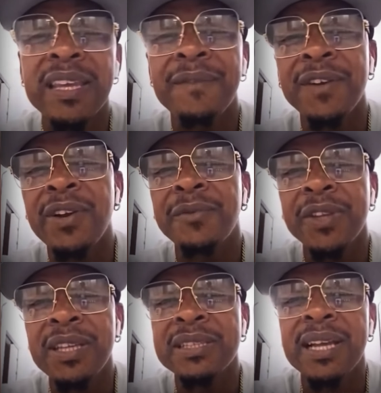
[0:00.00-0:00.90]
You have to learn for
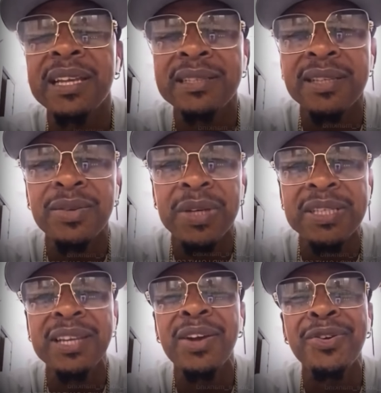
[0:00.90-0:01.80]
this kind of
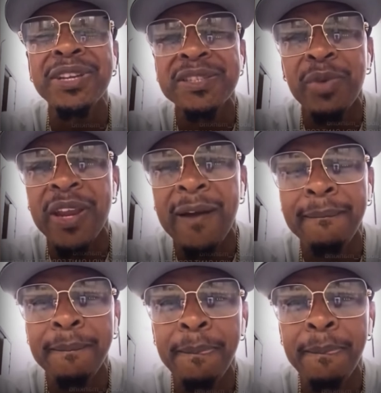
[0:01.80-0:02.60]
situation. You're rich, brother.